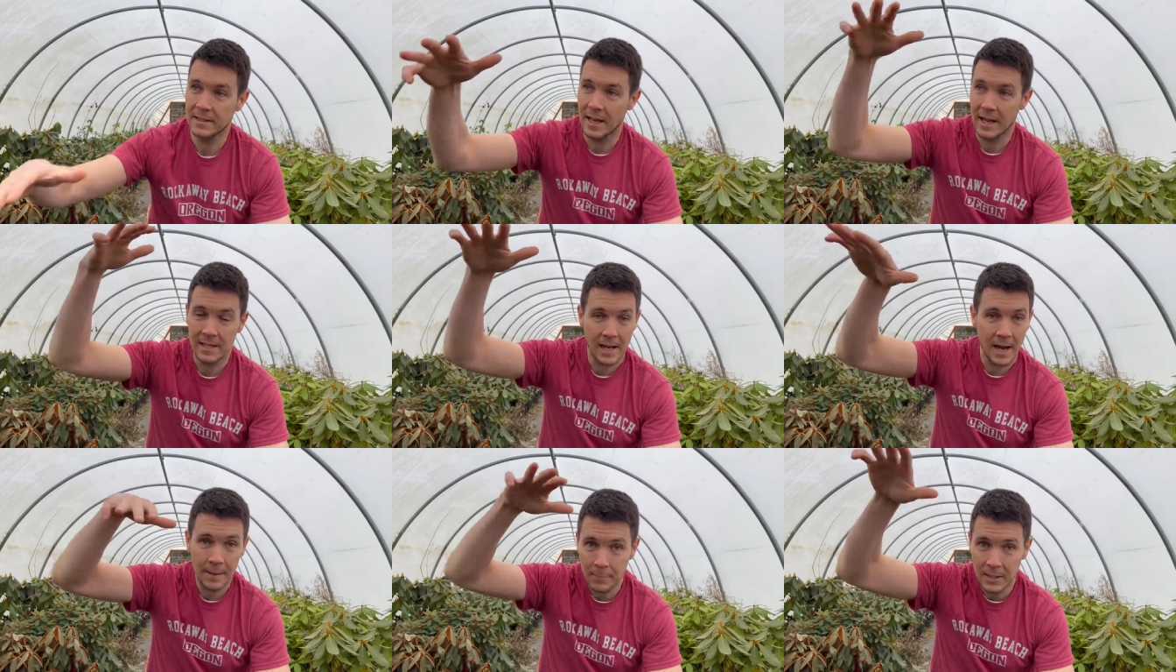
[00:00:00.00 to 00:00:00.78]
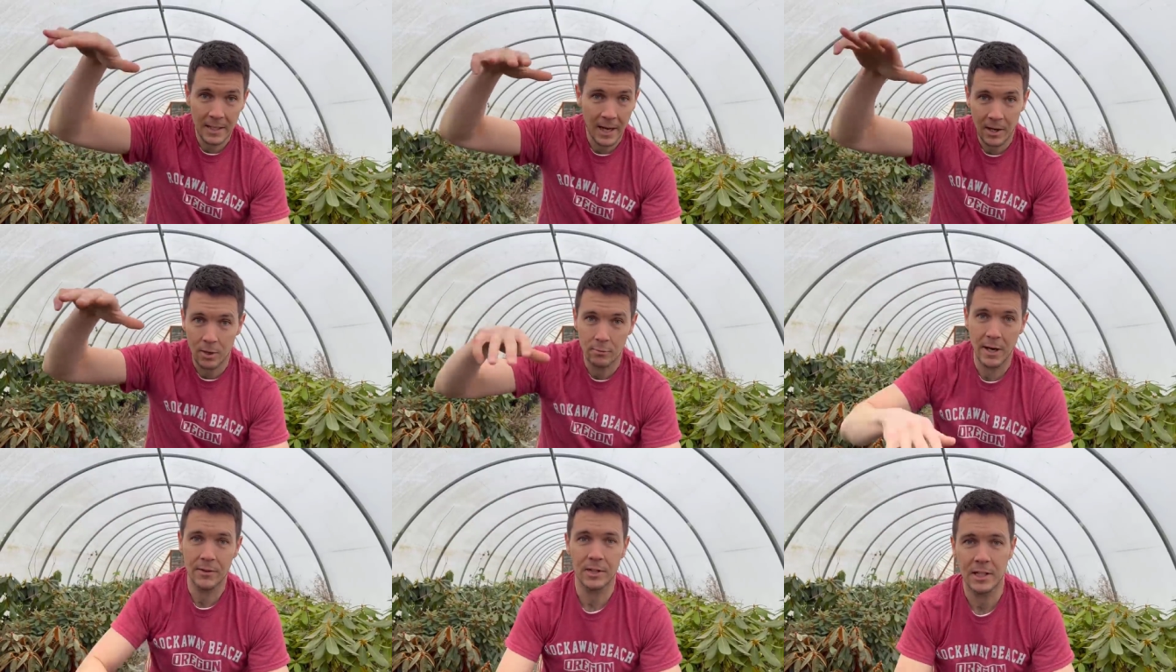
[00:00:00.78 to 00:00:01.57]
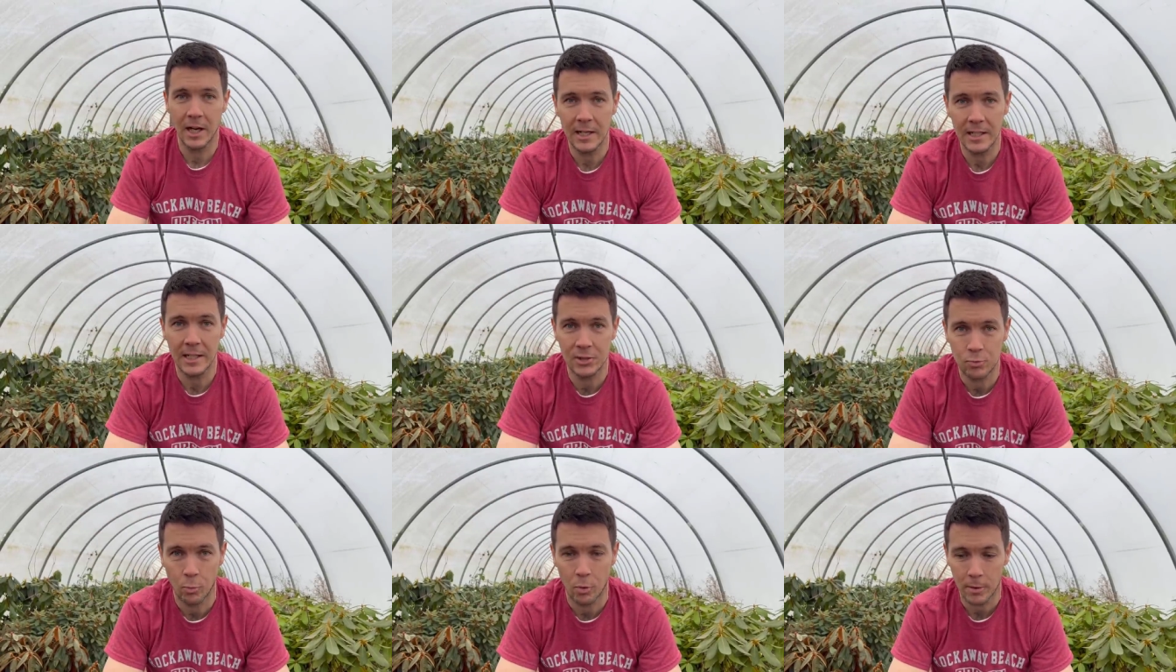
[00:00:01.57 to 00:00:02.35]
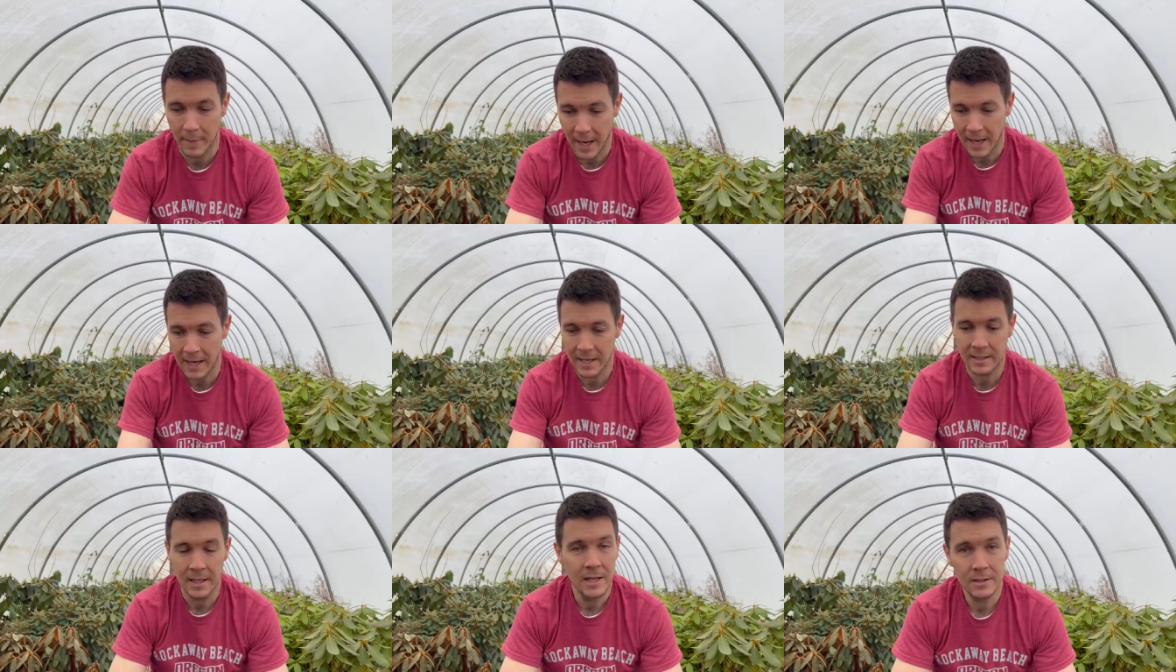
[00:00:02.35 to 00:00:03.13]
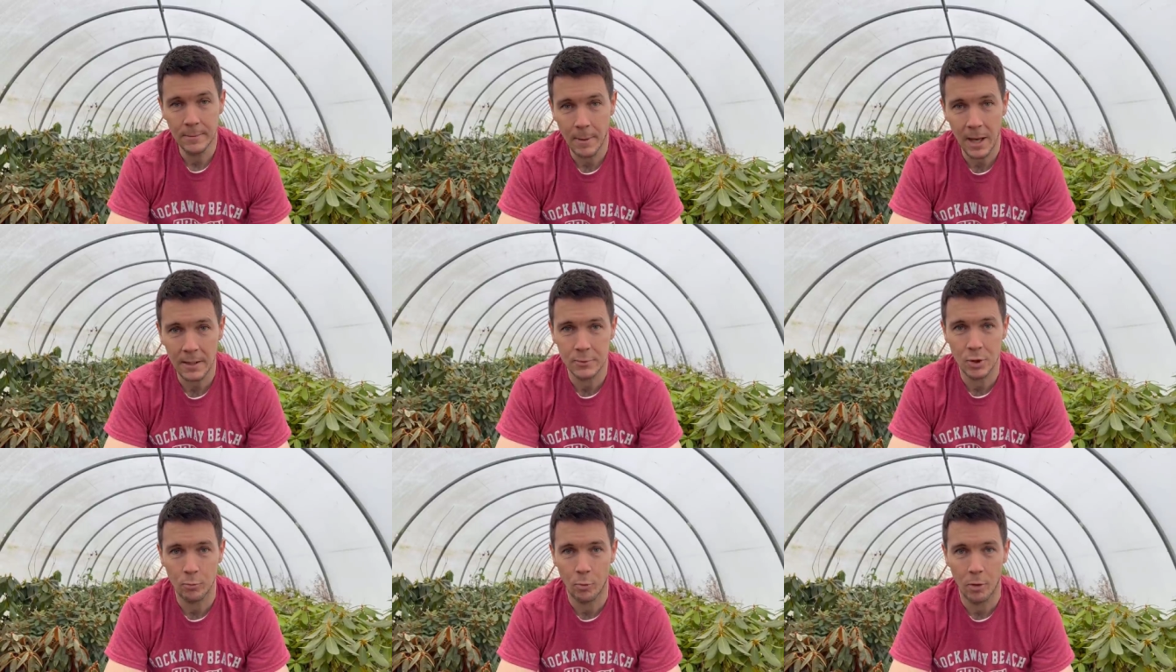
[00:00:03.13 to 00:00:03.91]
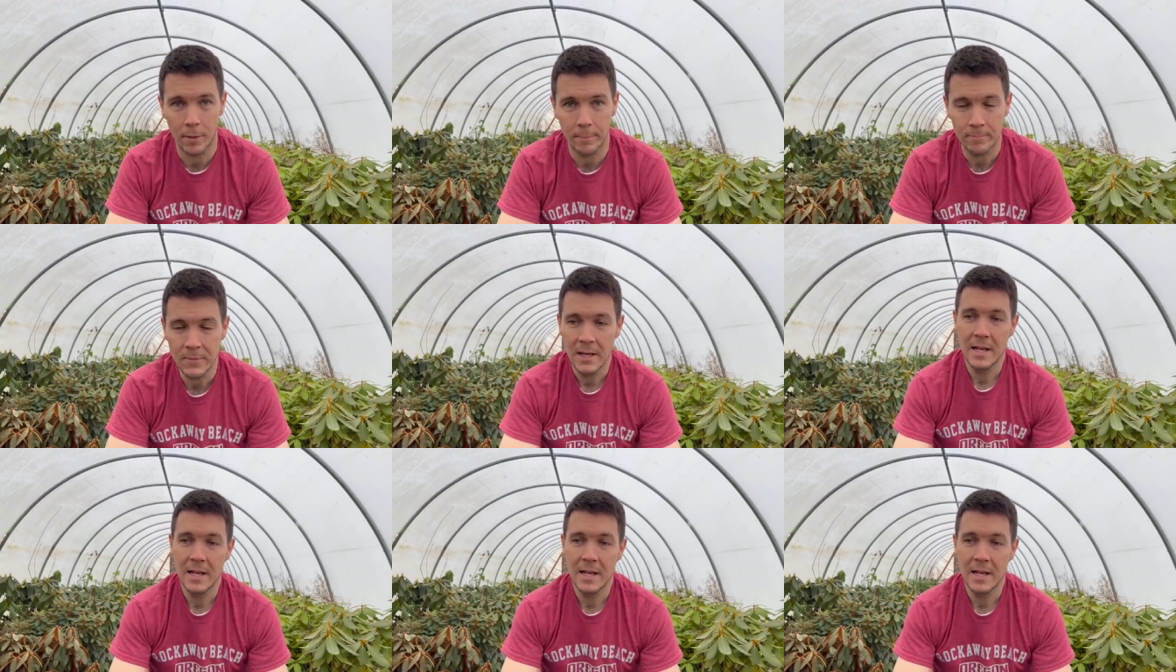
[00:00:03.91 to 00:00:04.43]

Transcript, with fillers: The ambient air around the cutting is warm and the bottoms are warm.